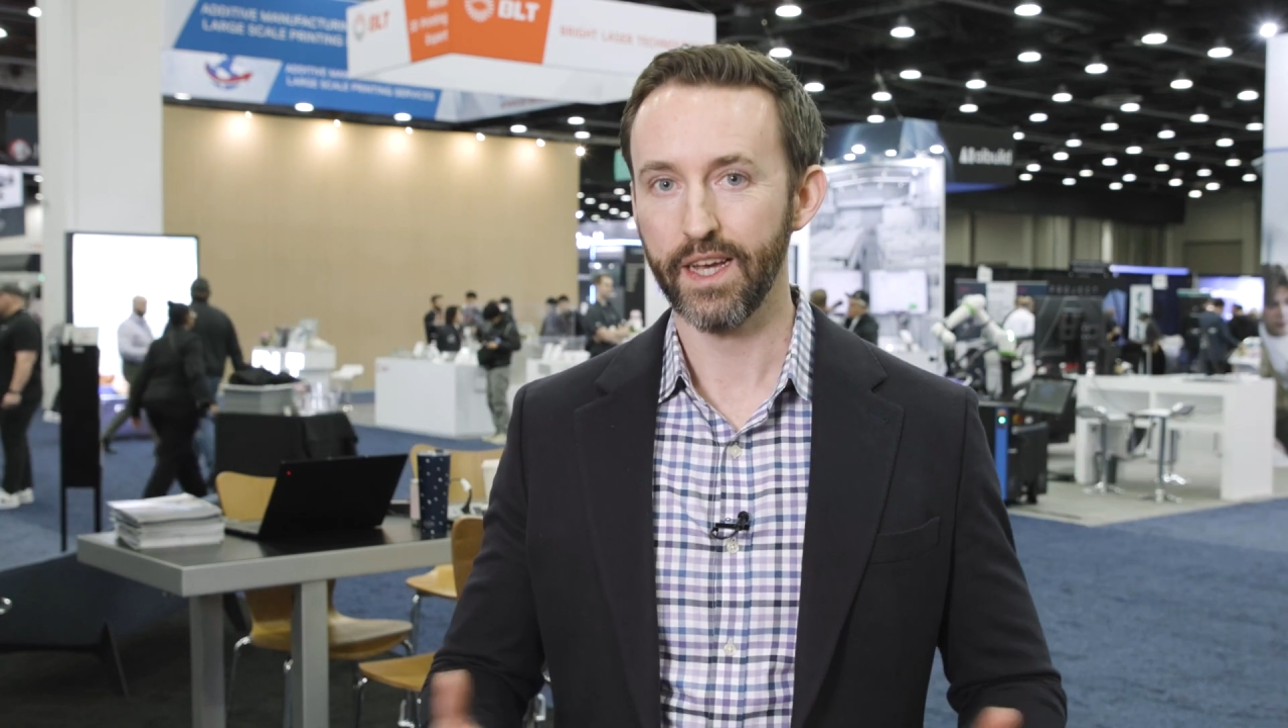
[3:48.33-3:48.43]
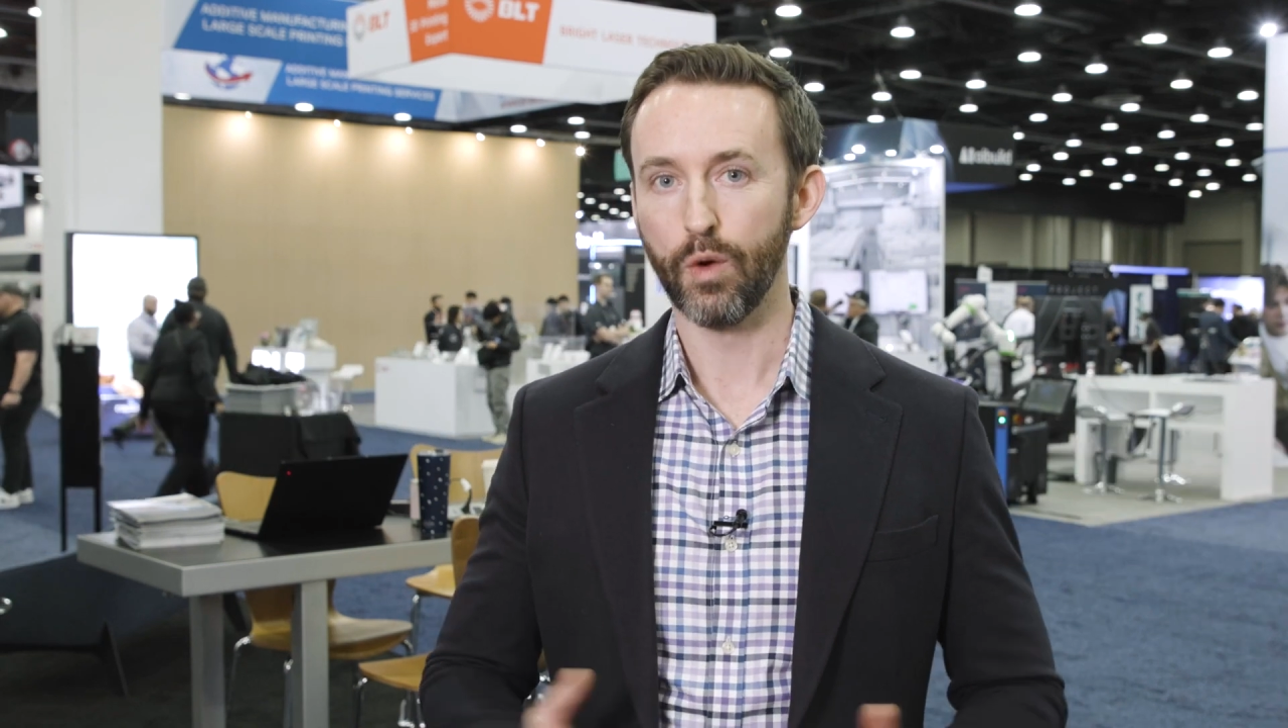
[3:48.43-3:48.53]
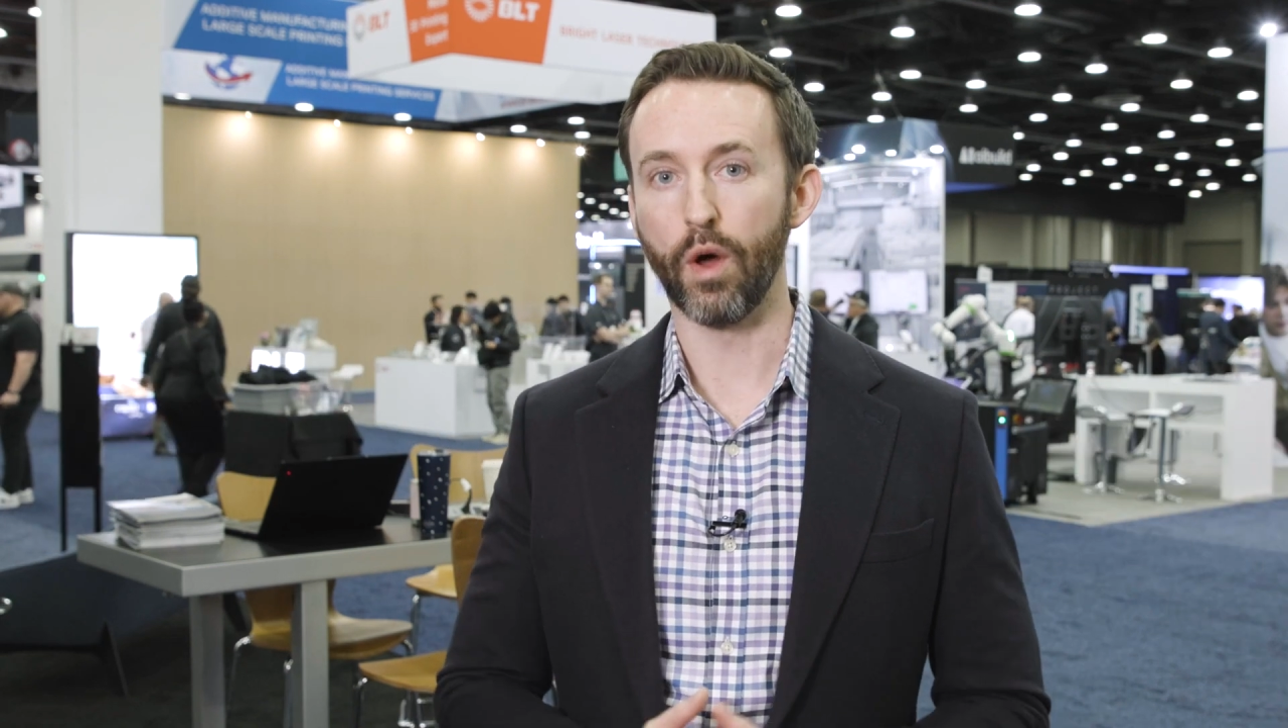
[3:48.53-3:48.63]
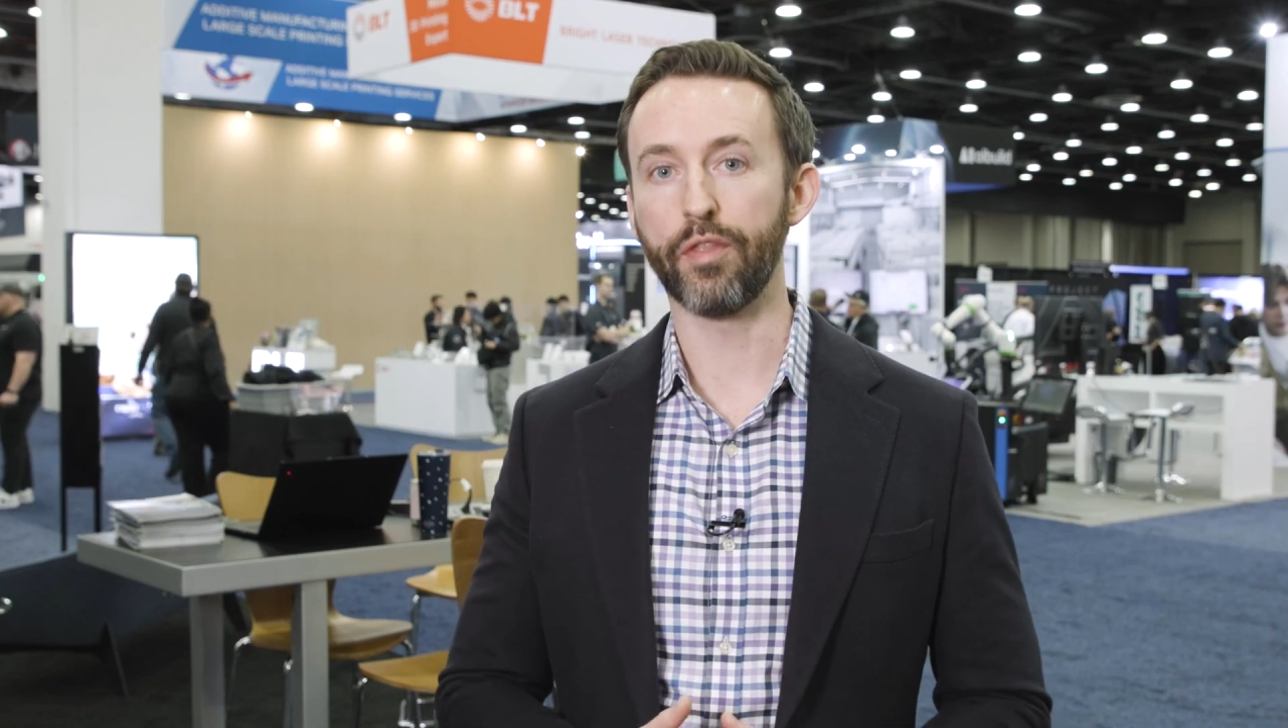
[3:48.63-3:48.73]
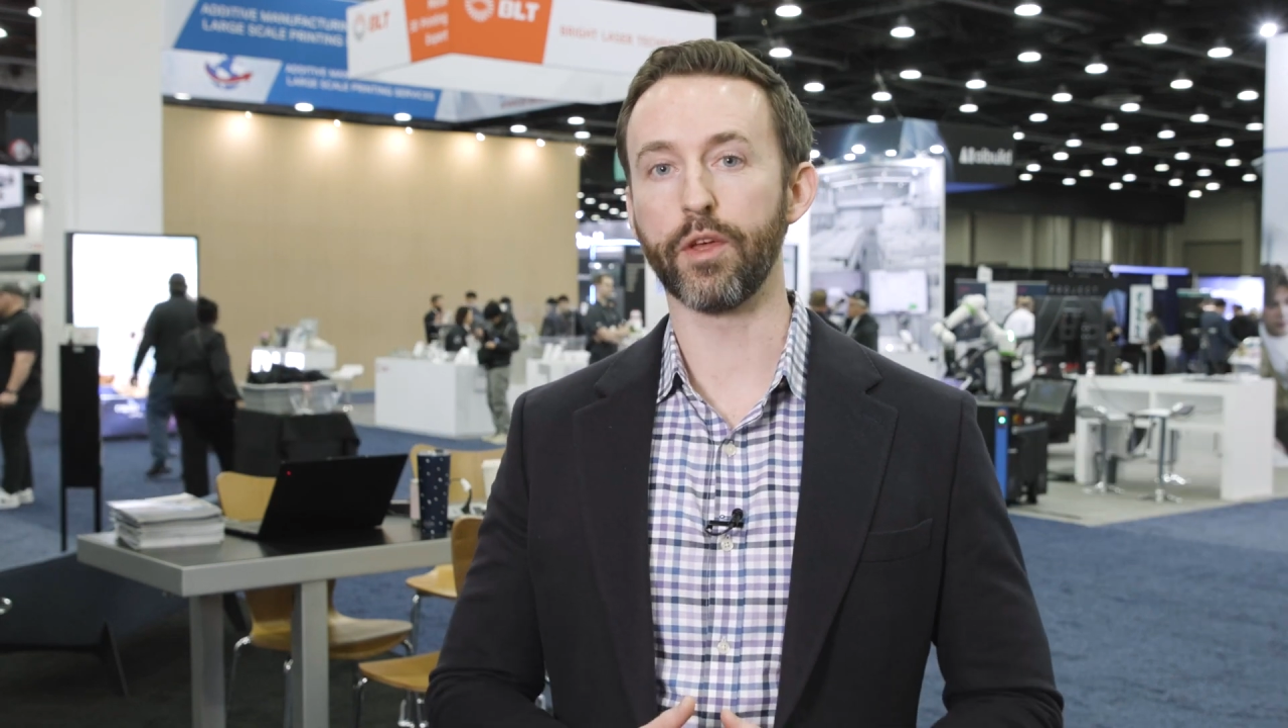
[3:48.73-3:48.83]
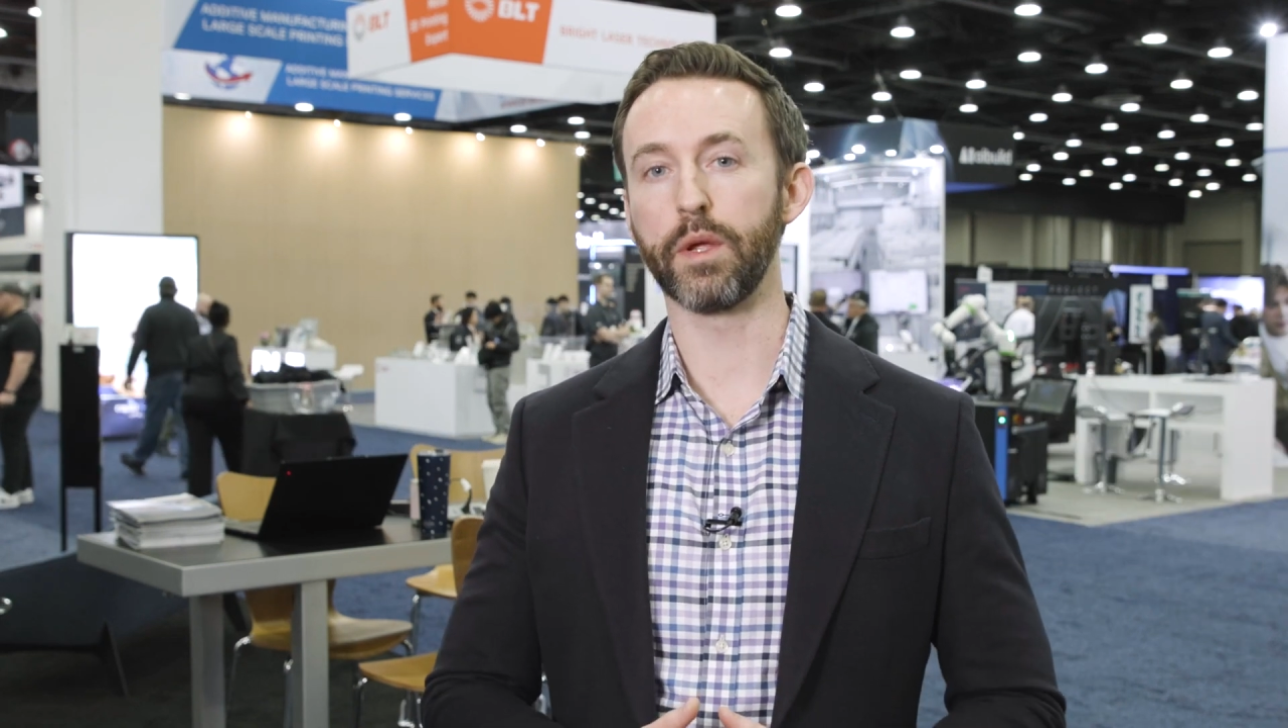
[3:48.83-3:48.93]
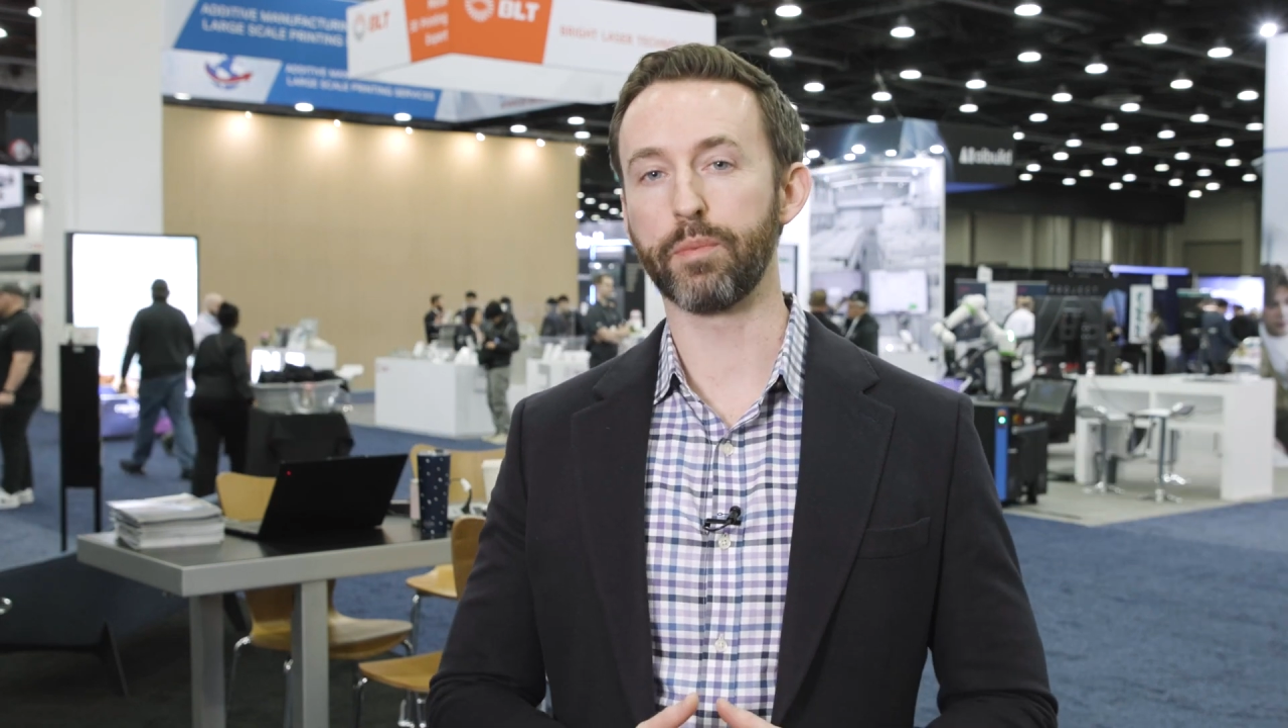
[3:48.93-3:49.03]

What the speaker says: One thing we